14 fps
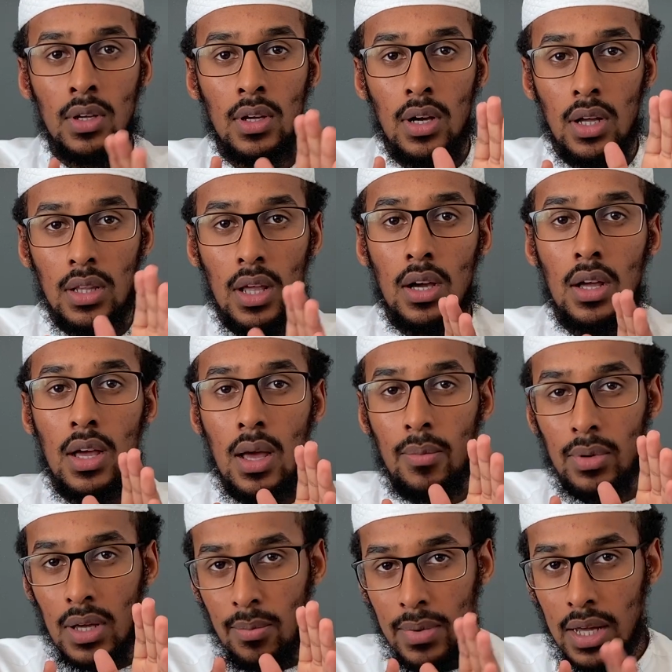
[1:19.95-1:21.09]
Allah
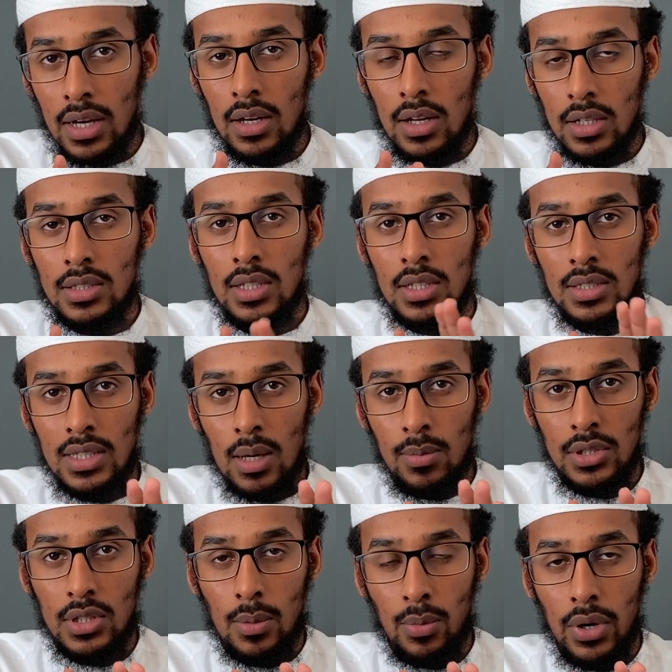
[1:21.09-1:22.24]
commanded us to establish
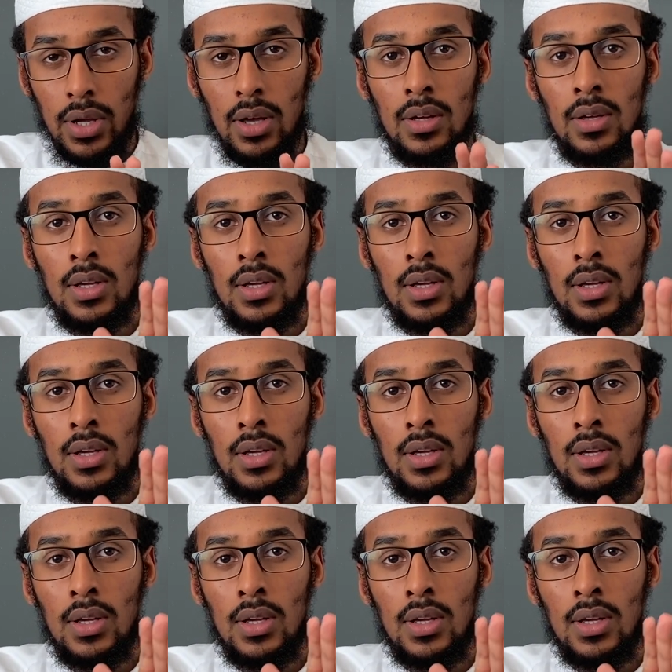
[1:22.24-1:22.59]
the prayer.